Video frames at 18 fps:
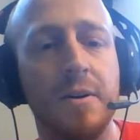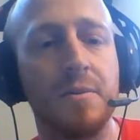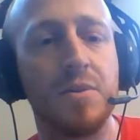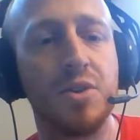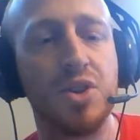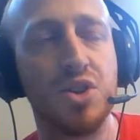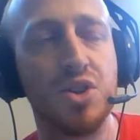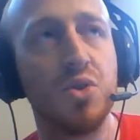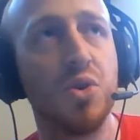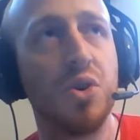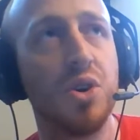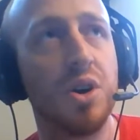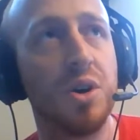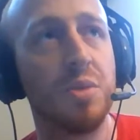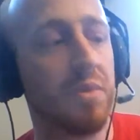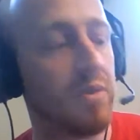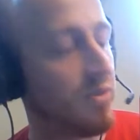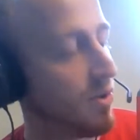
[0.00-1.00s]

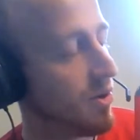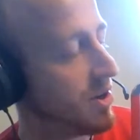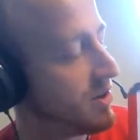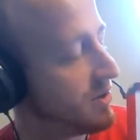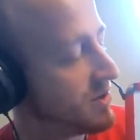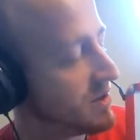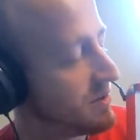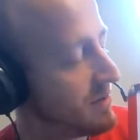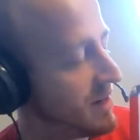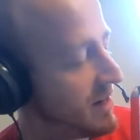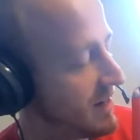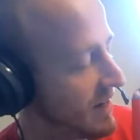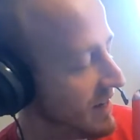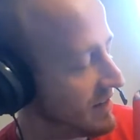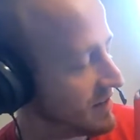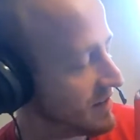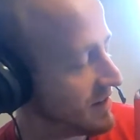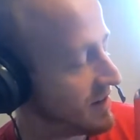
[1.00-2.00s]
sure before you submit an
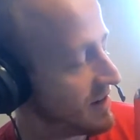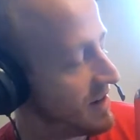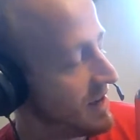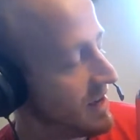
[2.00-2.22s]
answer